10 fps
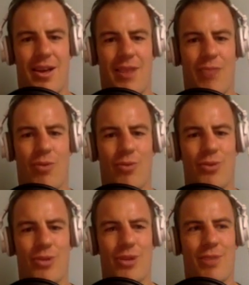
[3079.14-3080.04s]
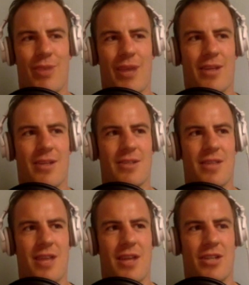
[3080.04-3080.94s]
What sort of impact does
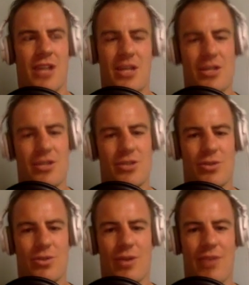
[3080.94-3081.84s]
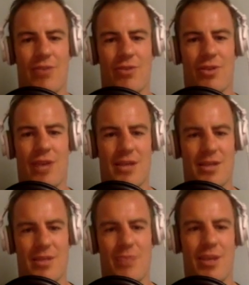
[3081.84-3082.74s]
that change in soil have on our
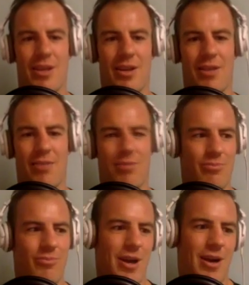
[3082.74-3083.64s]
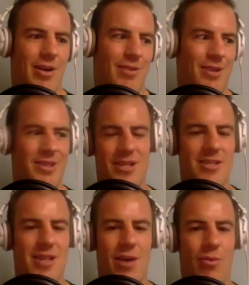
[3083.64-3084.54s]
seed bed?
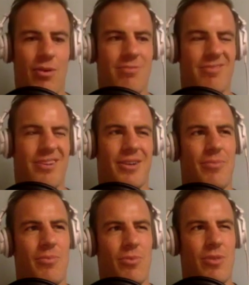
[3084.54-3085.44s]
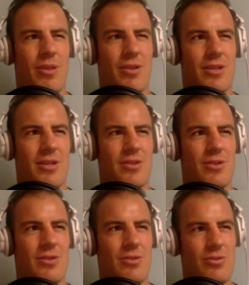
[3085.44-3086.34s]
Is that what he
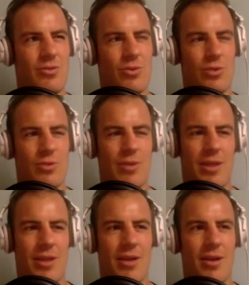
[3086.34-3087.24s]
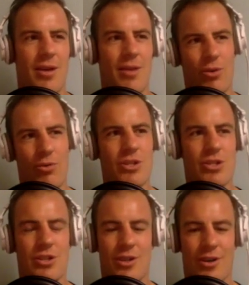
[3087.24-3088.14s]
sort of talks about, the
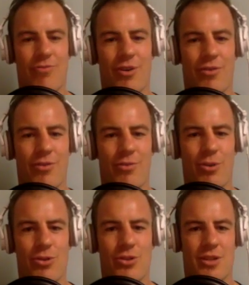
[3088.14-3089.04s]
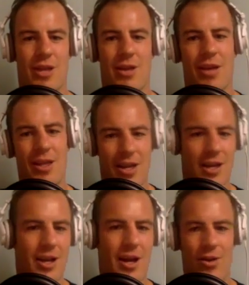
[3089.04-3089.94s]
progression of the bush, that you get
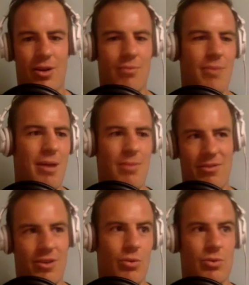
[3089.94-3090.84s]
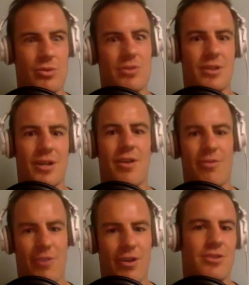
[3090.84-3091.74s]
that kanuka, maybe even gorse
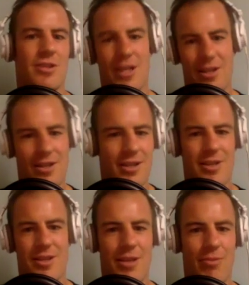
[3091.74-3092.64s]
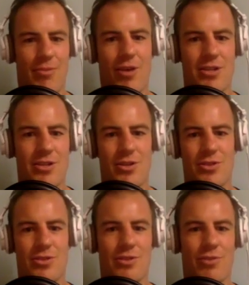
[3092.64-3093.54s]
first, then that creates a
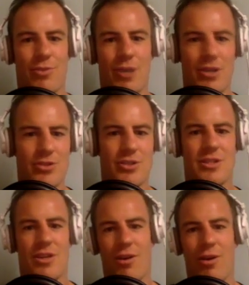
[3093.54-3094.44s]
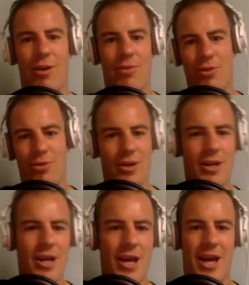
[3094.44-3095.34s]
nursery for the bigger trees to grow up through
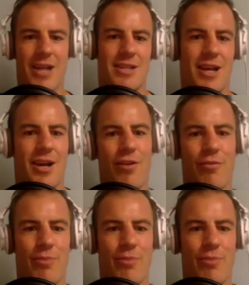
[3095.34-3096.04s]
and take off.